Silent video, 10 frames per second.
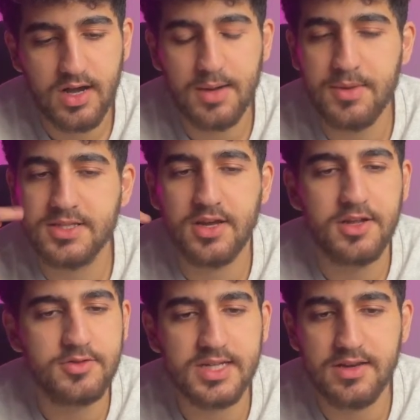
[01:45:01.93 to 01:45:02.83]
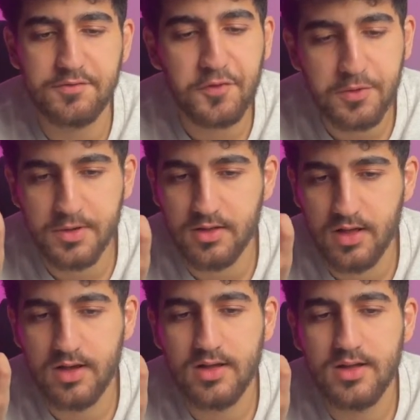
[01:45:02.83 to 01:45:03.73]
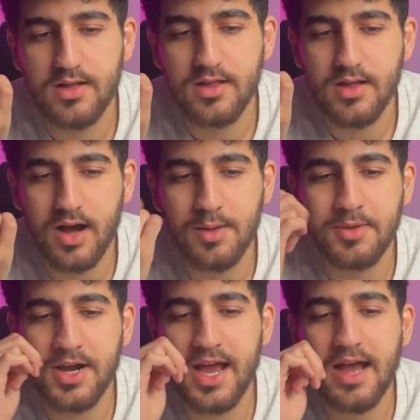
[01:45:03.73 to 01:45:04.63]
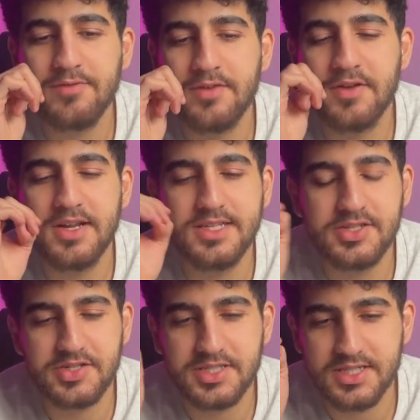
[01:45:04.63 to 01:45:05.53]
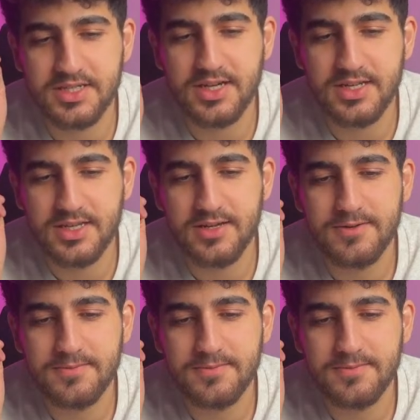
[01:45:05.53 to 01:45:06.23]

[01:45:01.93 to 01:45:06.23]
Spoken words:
I'm not going to use any formula. I'm going to have a very interesting idea.